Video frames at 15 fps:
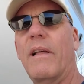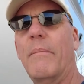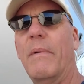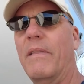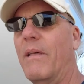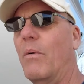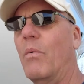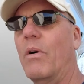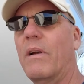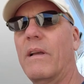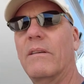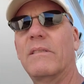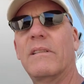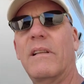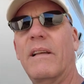I mean, they work
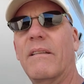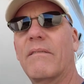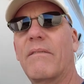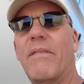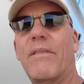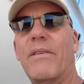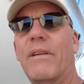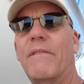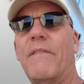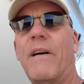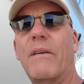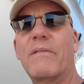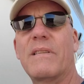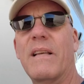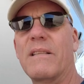out to like
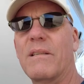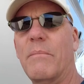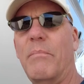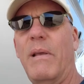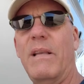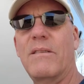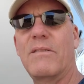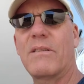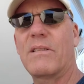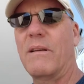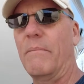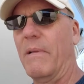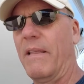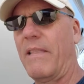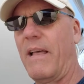35 cents a piece or
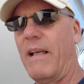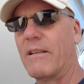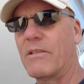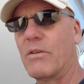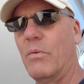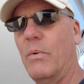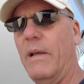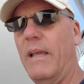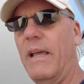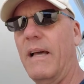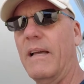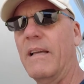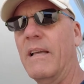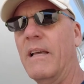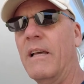something like that. So we
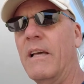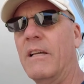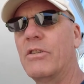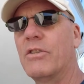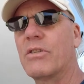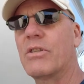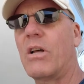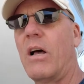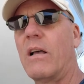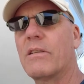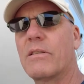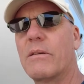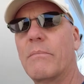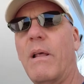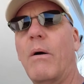just toss them.